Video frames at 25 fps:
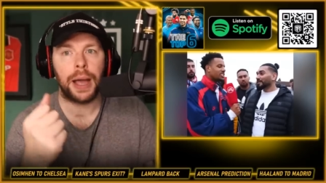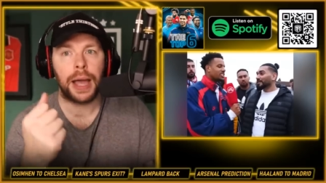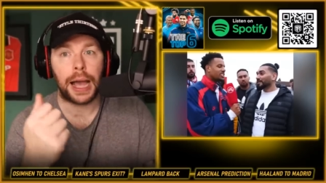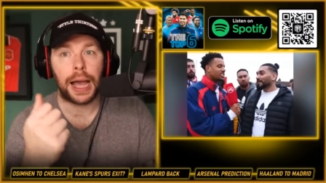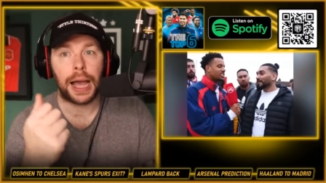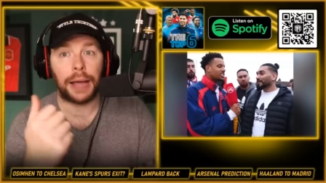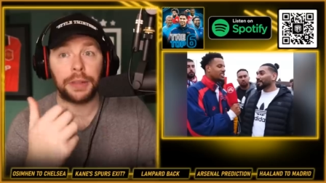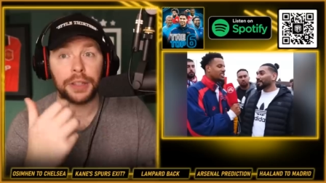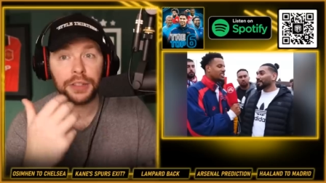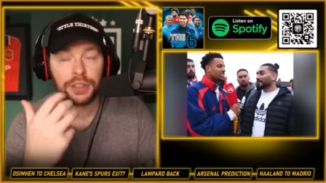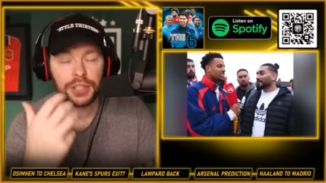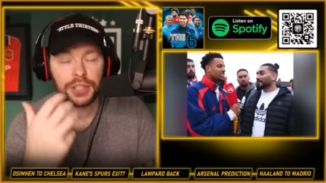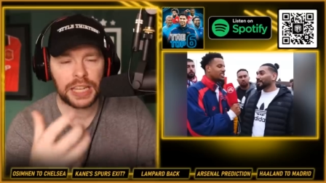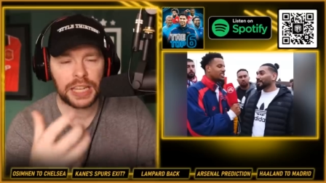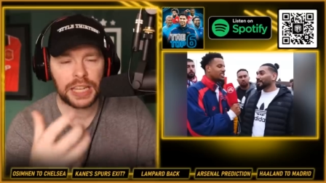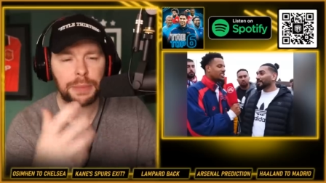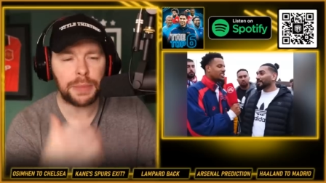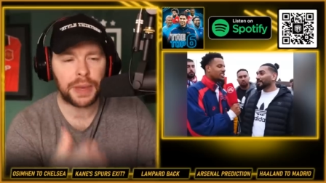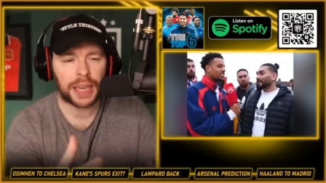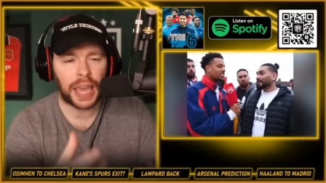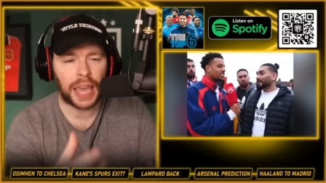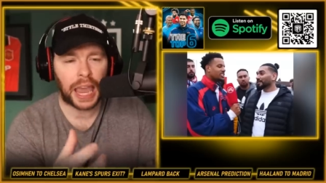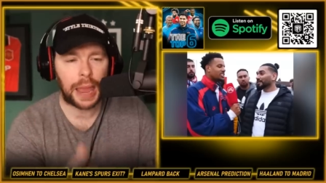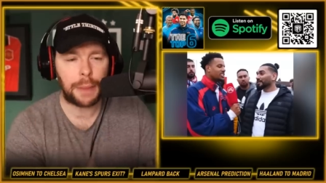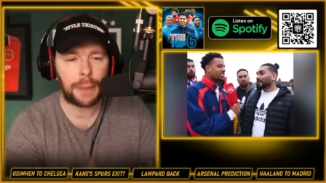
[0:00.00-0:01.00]
and the team
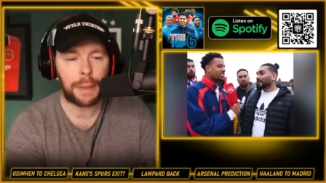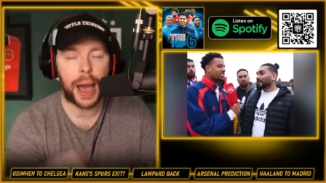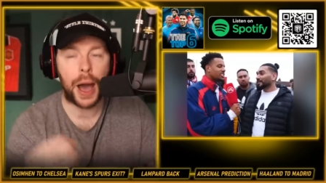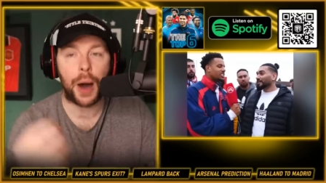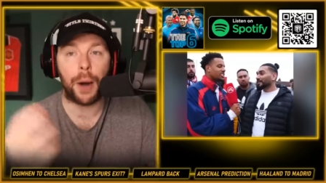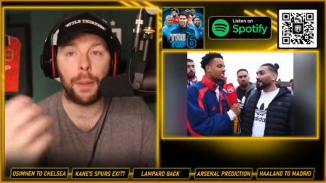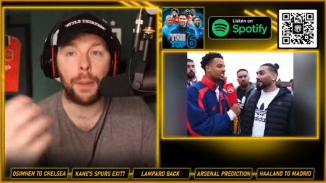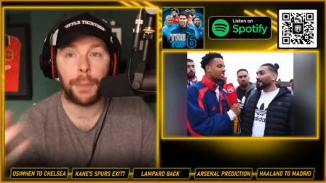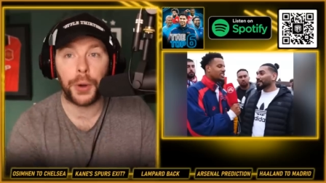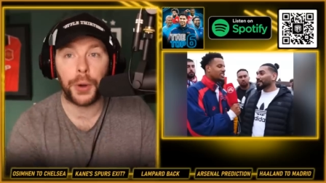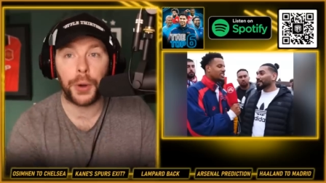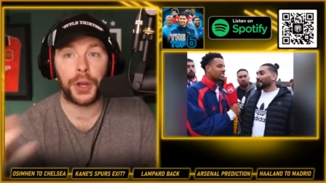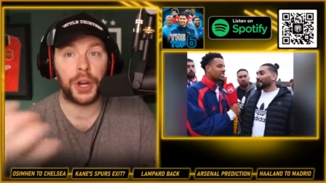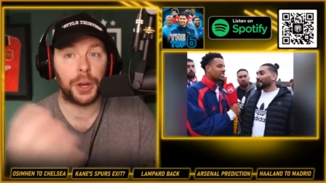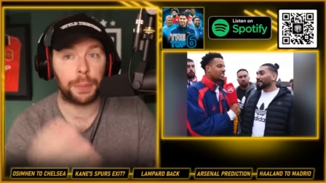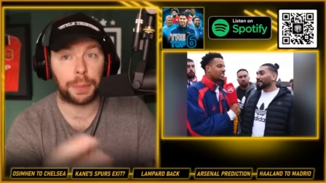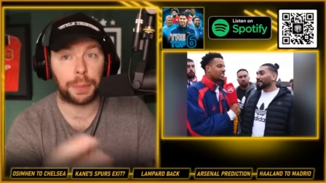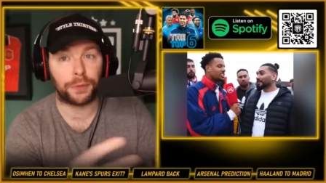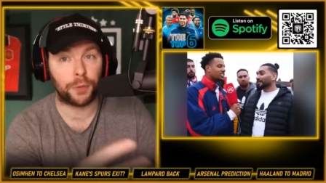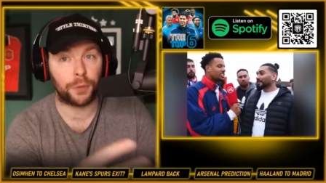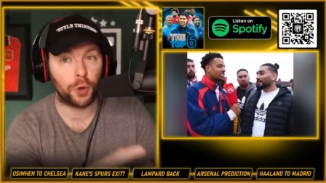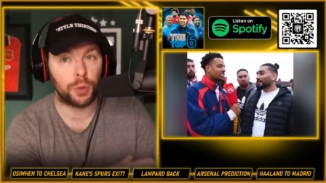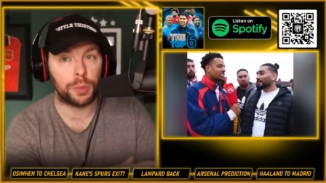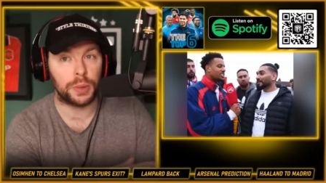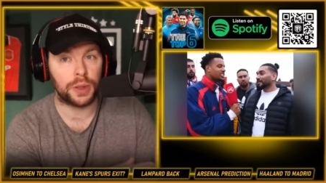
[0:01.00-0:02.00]
came out and put in a
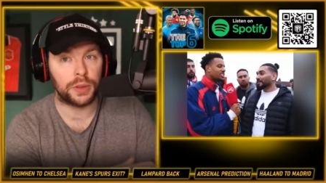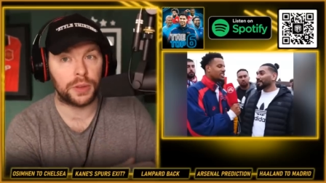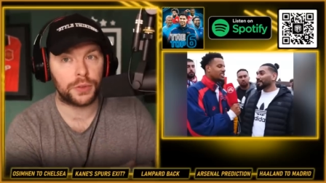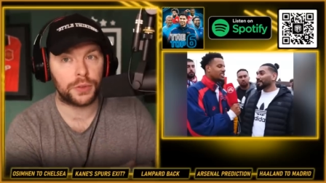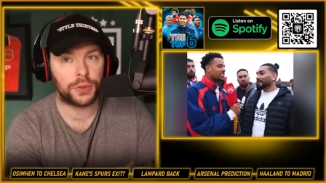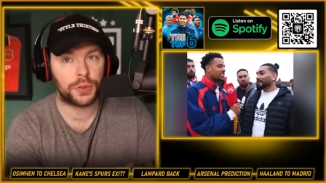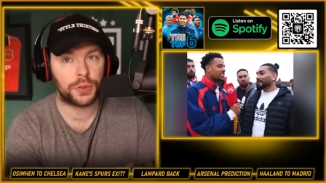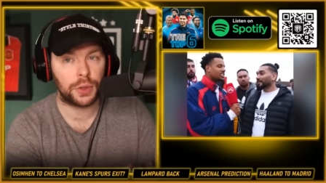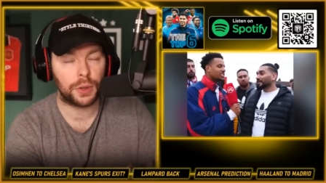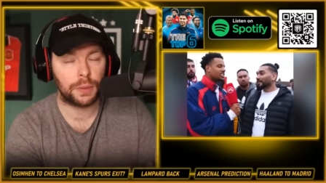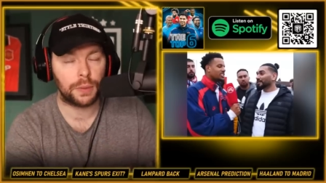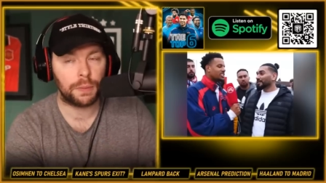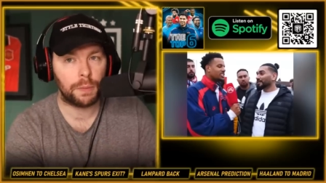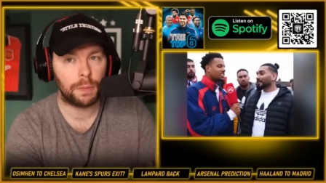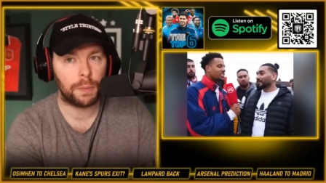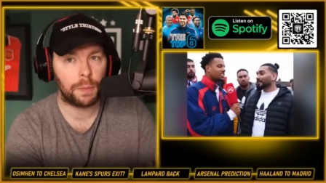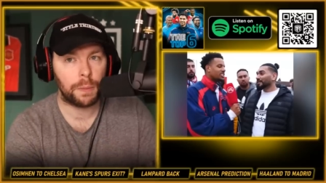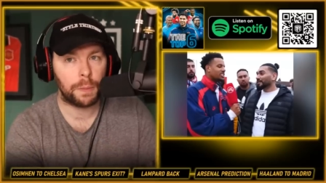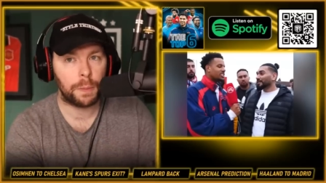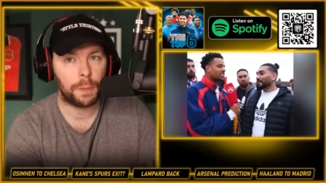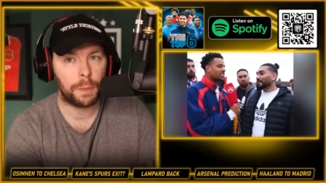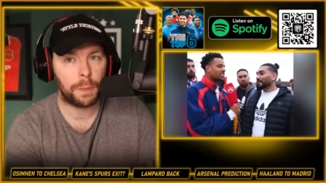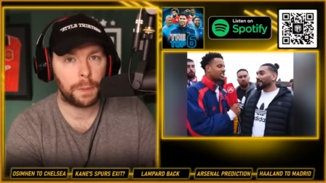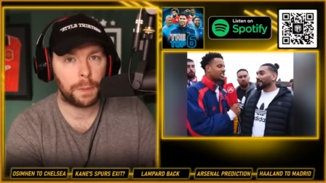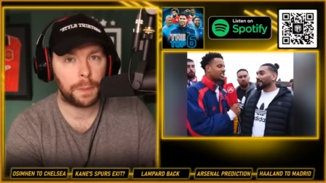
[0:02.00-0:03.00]
performance?
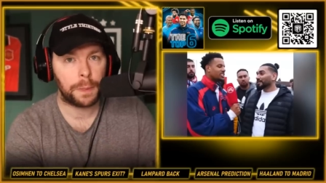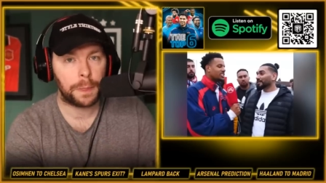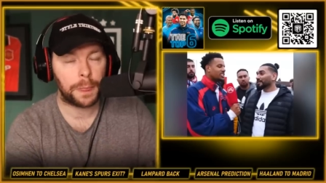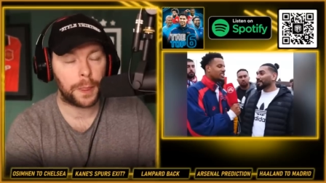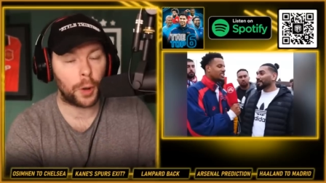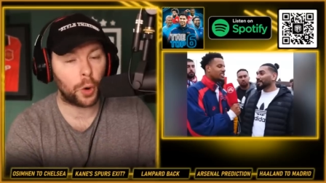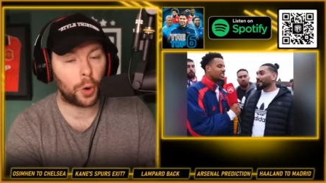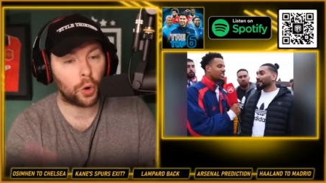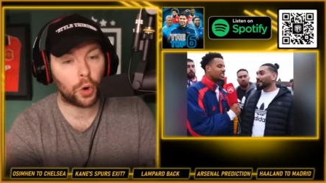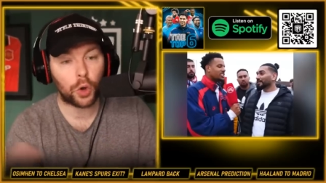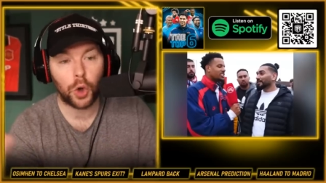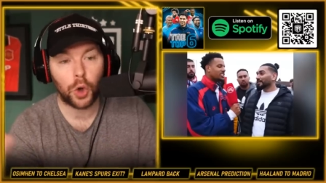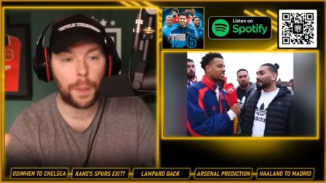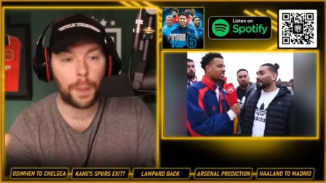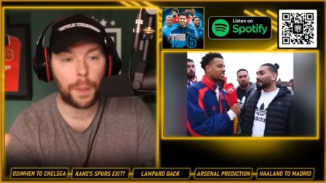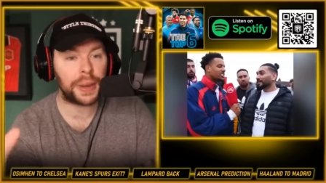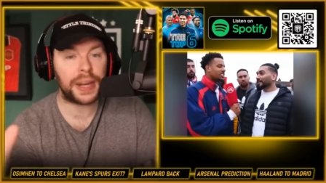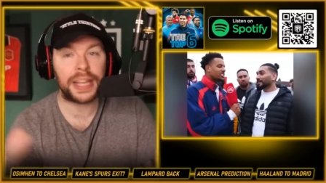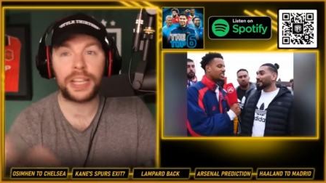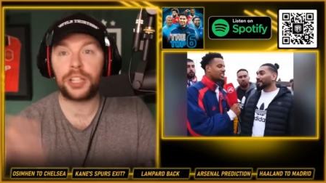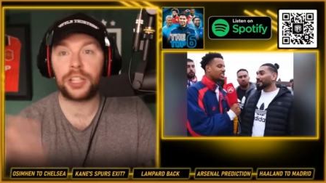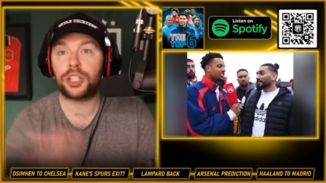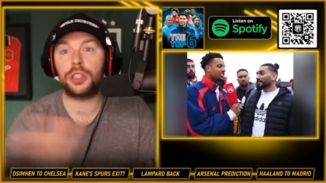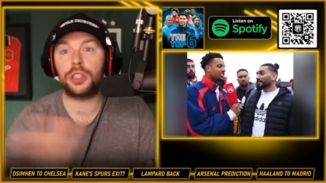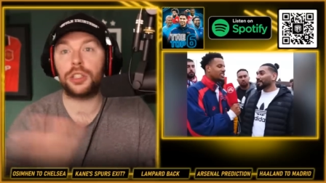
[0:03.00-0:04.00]
Or a
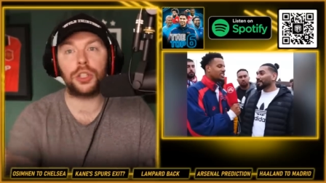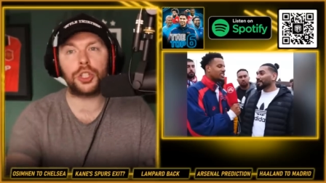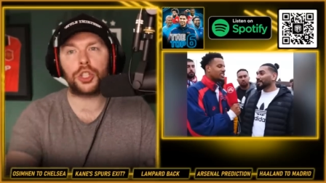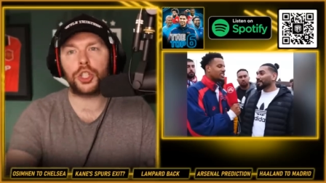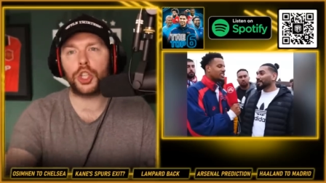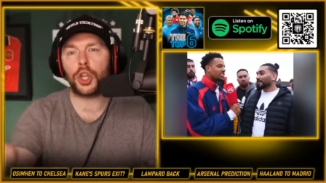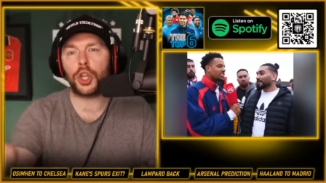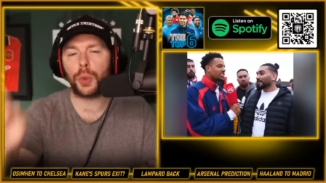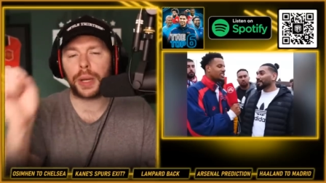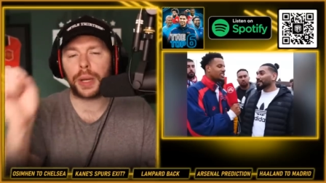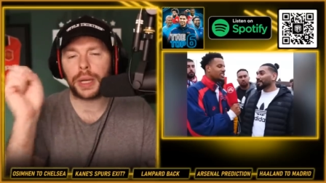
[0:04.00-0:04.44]
combination of the two.